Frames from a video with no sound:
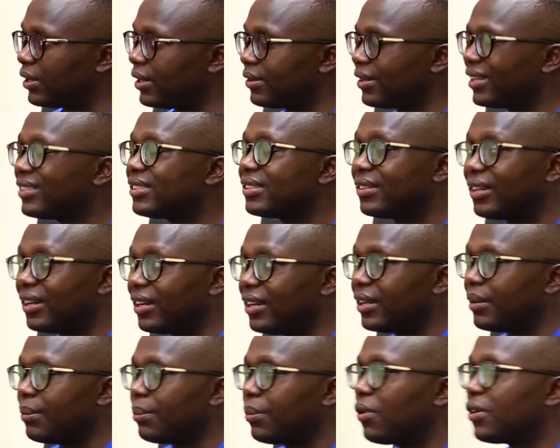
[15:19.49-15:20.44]
And that's really
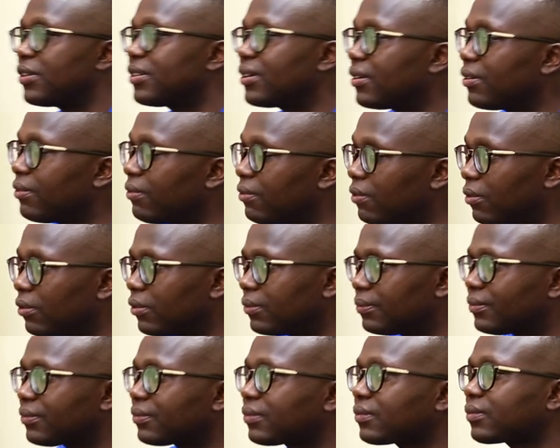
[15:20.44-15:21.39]
important for
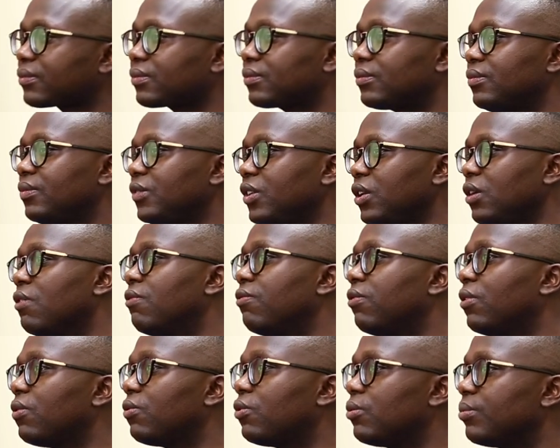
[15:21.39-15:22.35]

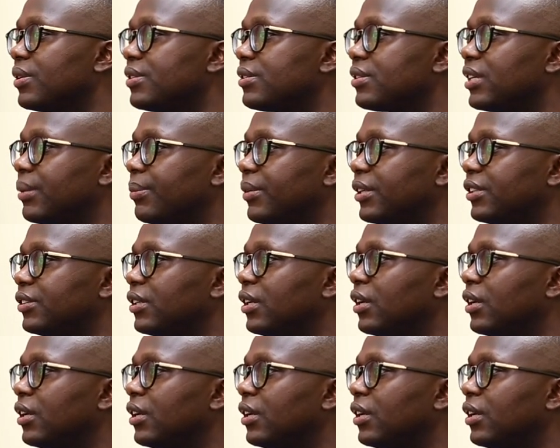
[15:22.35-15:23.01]
a woman's image,